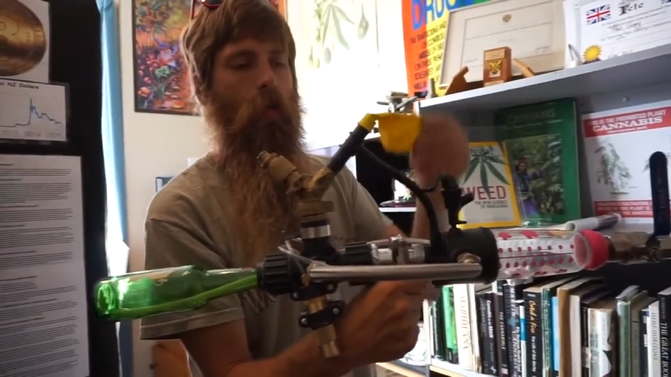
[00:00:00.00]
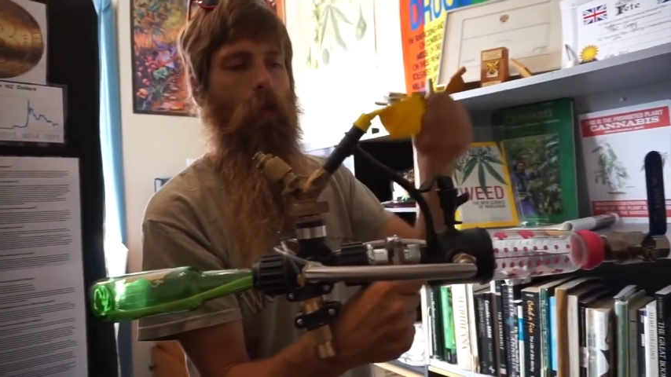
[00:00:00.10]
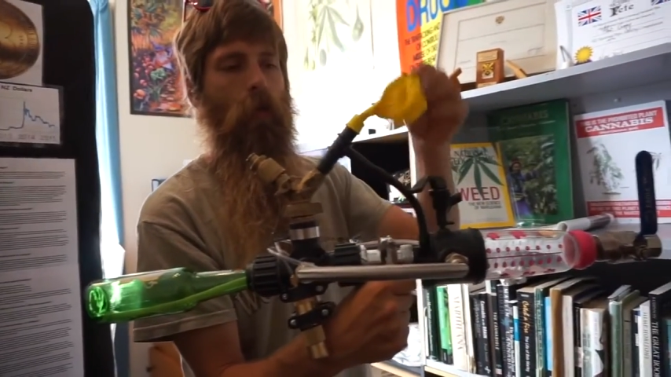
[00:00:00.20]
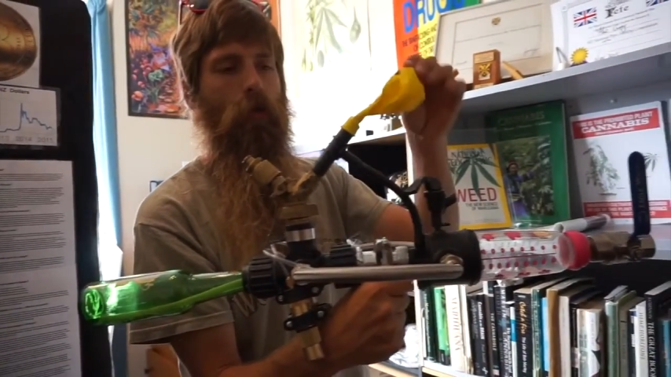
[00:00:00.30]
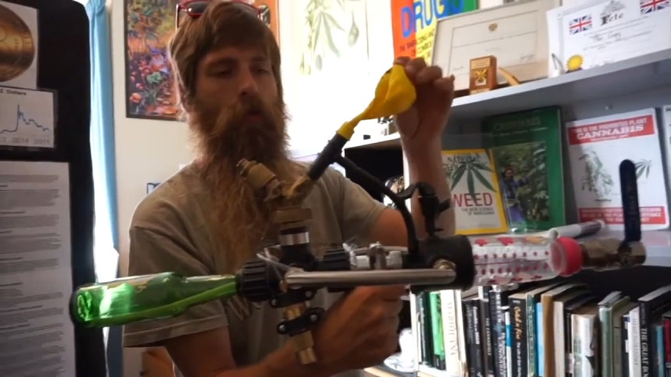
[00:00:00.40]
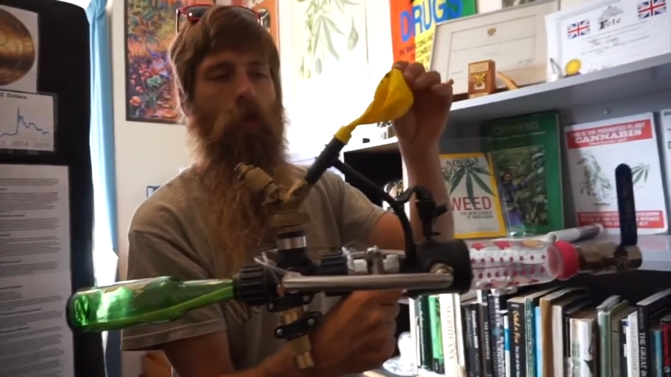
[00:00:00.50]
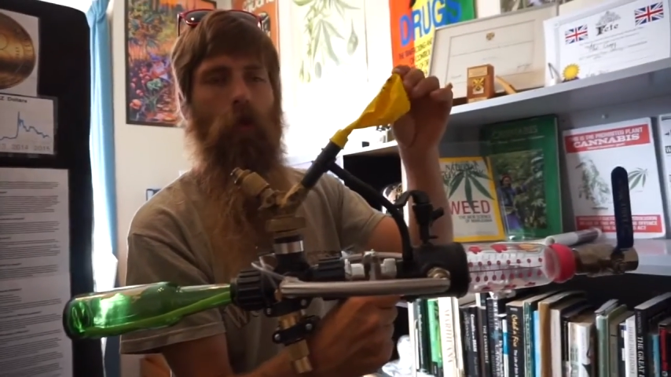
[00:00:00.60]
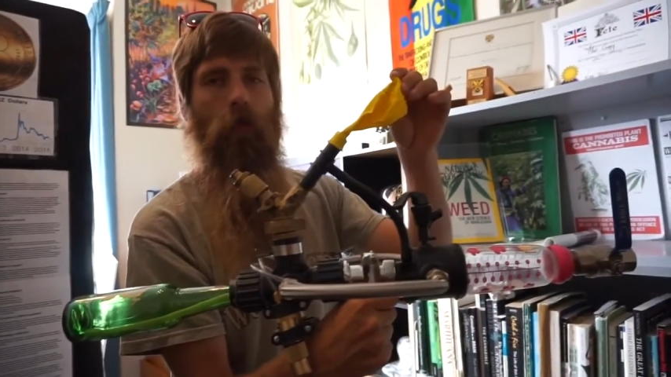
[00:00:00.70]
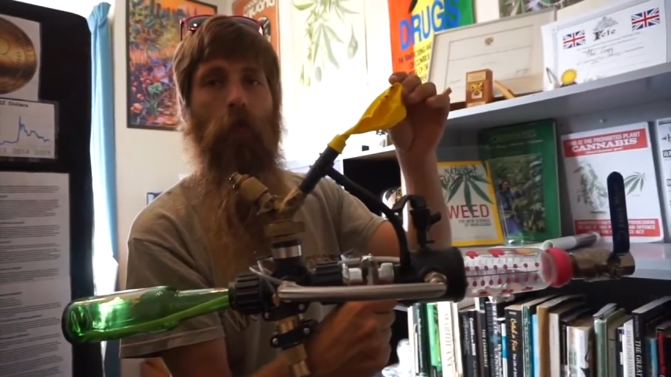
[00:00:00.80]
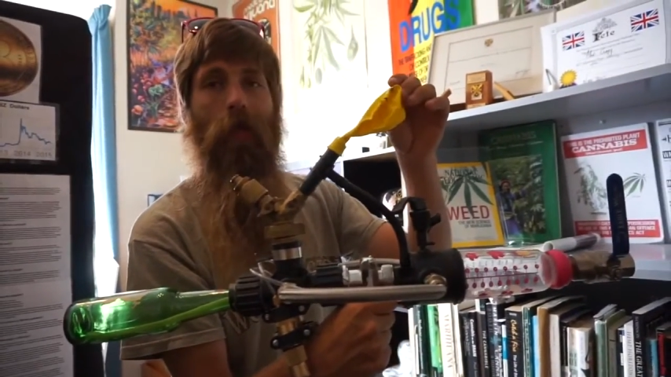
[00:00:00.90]
a balloon
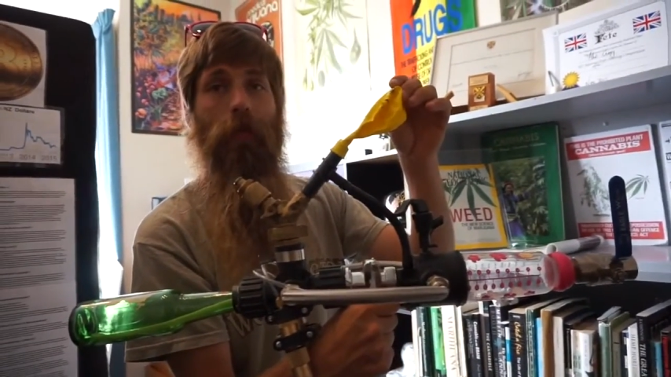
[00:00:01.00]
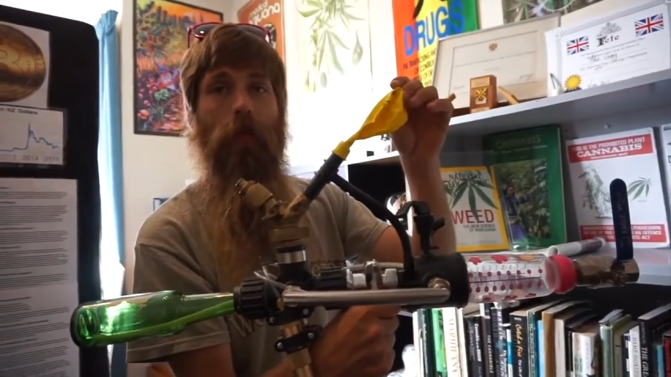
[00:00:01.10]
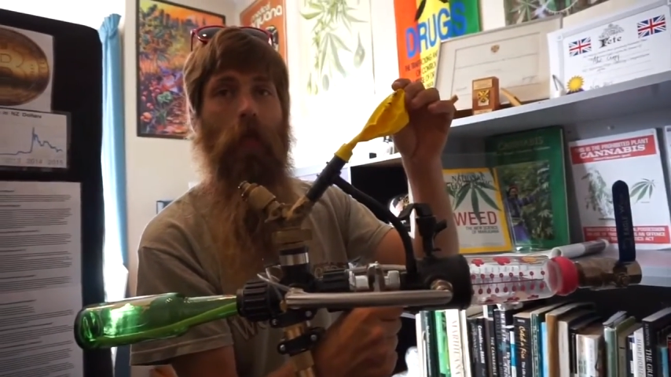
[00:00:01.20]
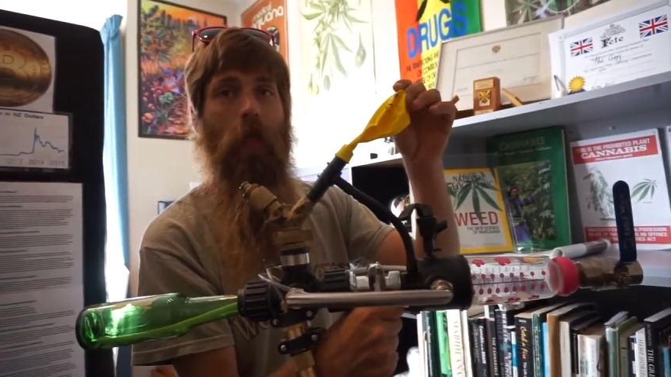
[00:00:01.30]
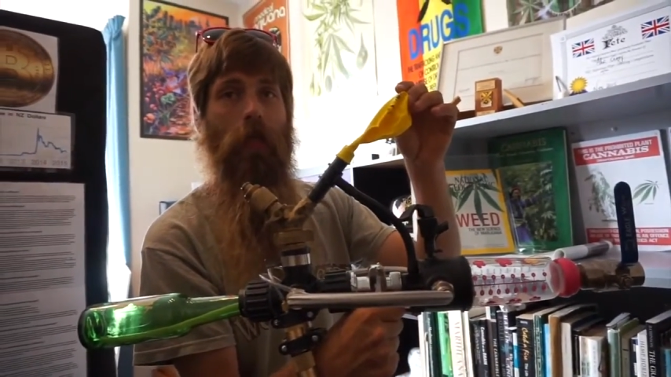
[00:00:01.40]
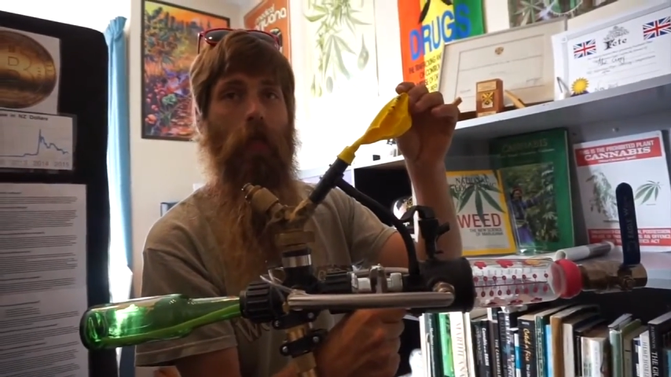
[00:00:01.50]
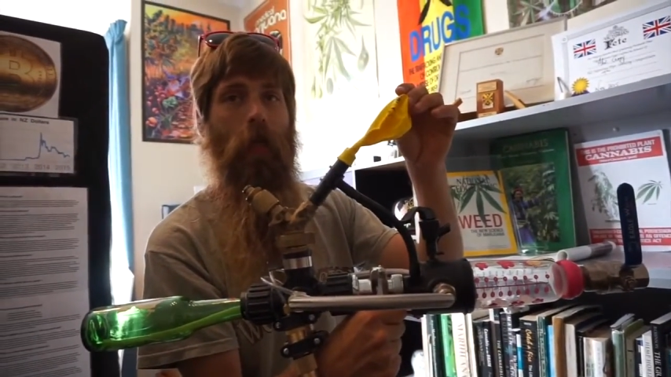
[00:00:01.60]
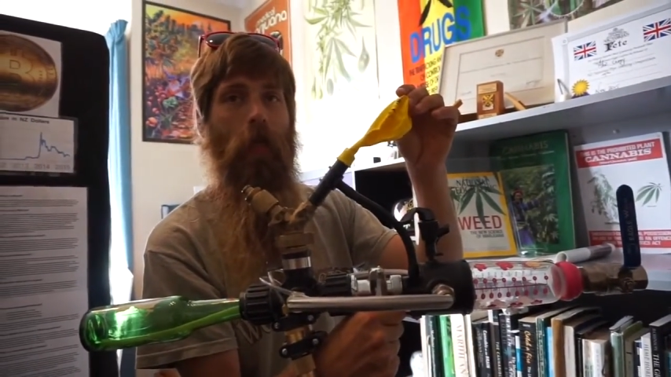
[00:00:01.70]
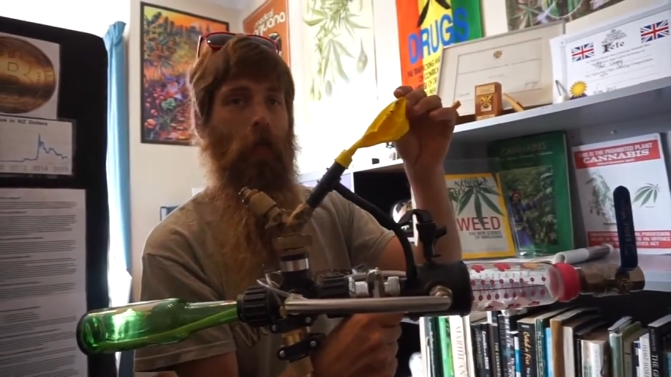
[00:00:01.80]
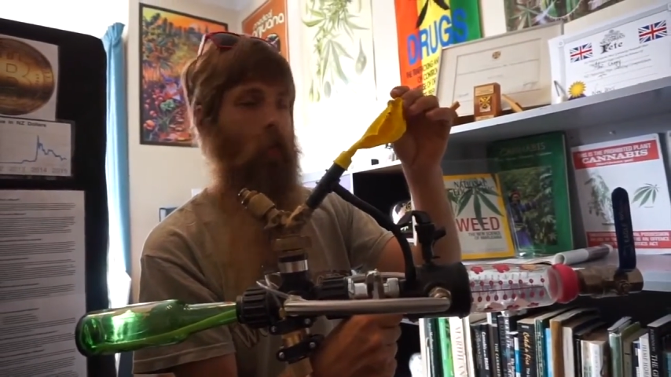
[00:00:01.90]
of nitrous
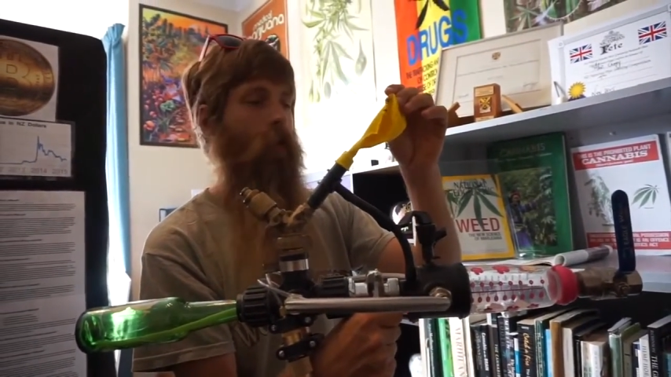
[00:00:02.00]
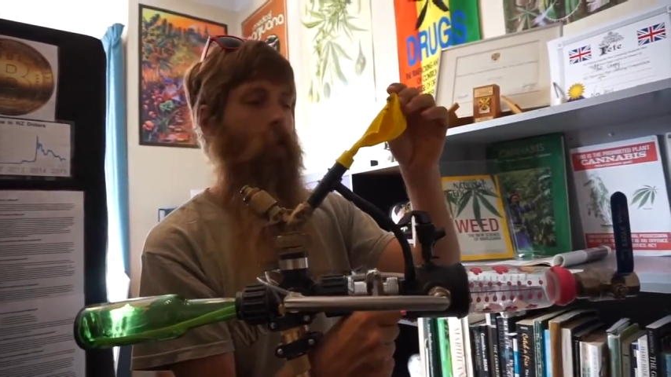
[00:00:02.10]
oxide